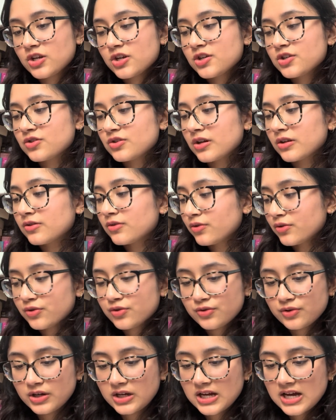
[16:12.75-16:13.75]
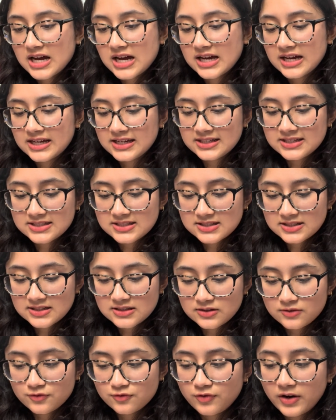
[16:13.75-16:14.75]
So I'd go through it, I'd
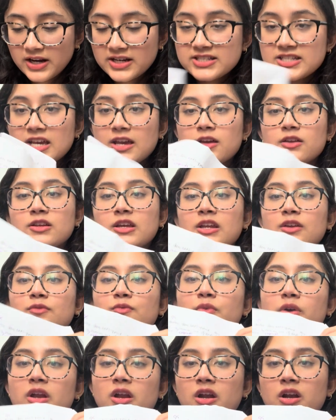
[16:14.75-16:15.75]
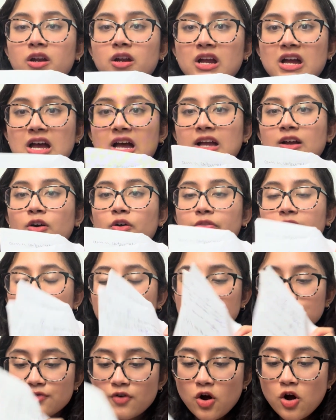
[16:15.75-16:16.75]
write down kind of where I got
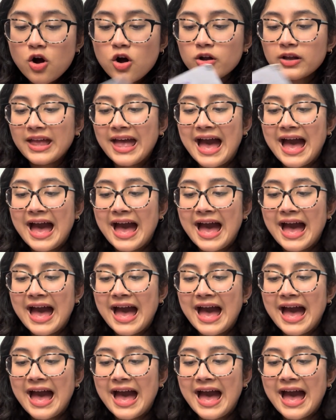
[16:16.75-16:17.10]
things wrong,